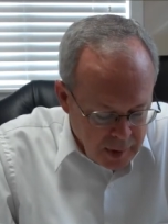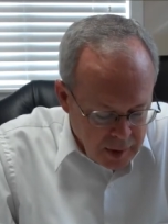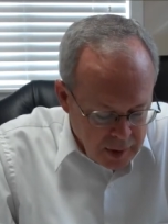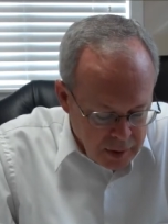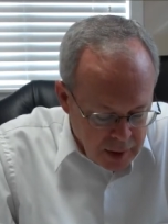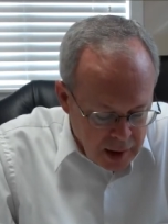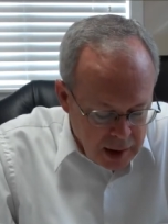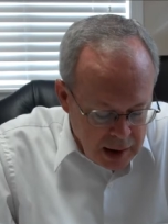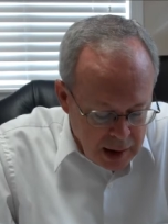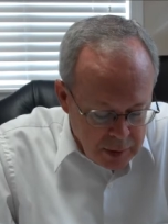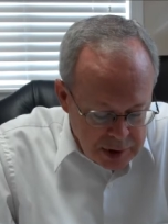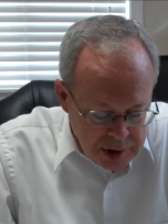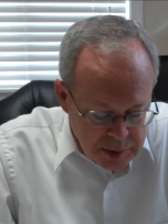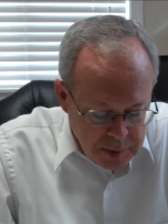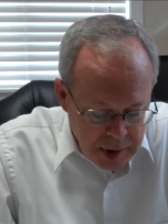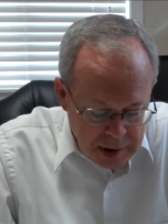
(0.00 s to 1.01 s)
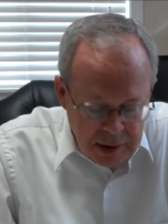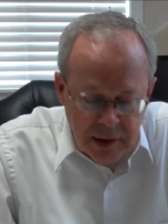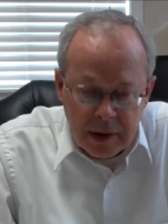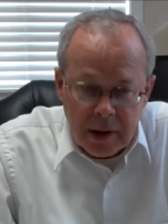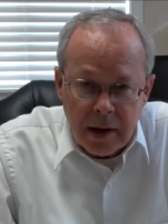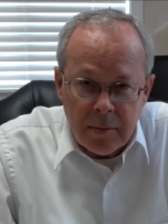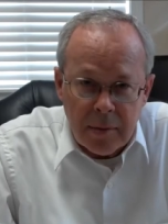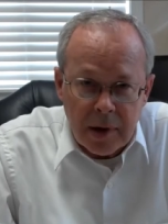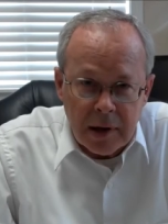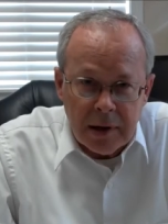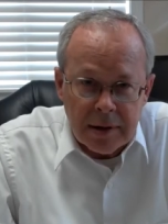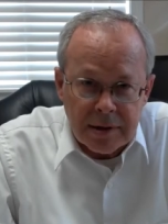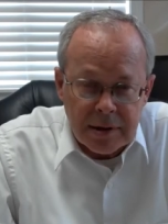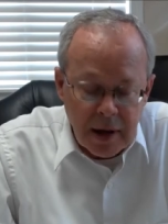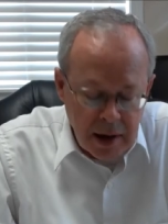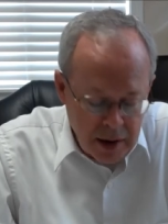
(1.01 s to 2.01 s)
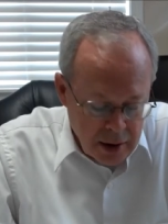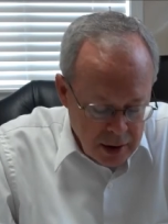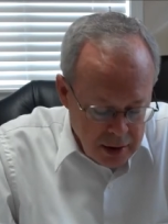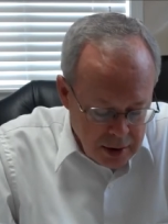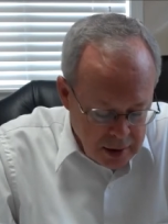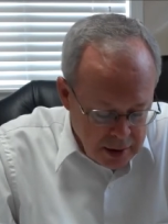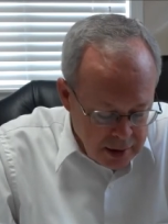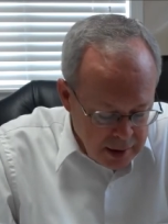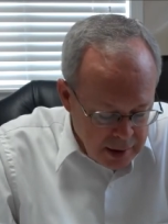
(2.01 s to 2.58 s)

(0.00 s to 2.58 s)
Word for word: Then he will speak to them in his anger